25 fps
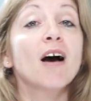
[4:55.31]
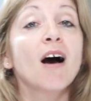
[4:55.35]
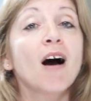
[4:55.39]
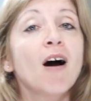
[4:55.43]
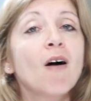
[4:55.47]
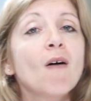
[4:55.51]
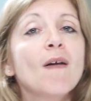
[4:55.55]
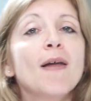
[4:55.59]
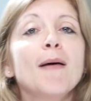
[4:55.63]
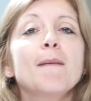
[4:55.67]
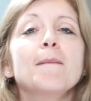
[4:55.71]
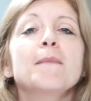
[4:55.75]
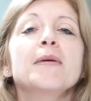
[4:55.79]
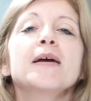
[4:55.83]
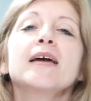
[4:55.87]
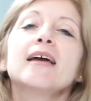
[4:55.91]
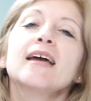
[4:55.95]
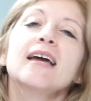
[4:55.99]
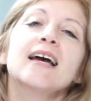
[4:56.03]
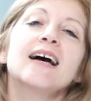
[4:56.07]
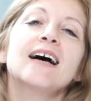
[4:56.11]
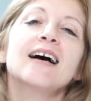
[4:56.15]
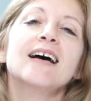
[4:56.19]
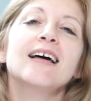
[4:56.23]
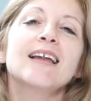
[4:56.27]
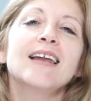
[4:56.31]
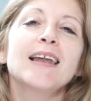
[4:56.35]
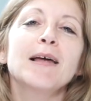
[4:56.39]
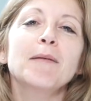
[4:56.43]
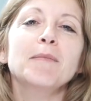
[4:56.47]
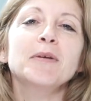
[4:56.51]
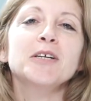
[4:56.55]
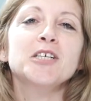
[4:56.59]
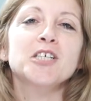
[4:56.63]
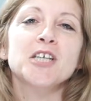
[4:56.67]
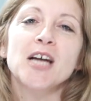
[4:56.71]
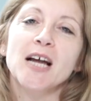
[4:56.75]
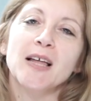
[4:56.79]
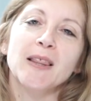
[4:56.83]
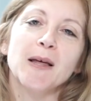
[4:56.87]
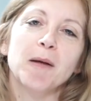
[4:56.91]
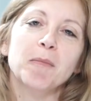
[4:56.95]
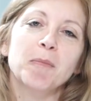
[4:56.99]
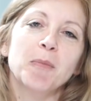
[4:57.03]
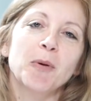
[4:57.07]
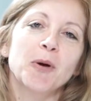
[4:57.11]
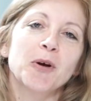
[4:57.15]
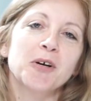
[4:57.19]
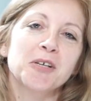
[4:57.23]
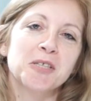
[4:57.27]
oh, let me check
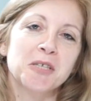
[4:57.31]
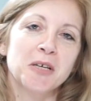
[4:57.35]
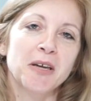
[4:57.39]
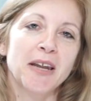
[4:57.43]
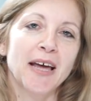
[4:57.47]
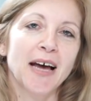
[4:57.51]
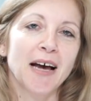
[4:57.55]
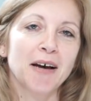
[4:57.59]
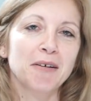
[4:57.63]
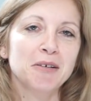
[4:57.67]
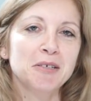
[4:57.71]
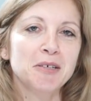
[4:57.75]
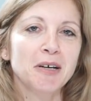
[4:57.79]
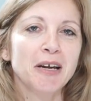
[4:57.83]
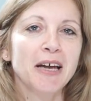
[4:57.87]
that person out.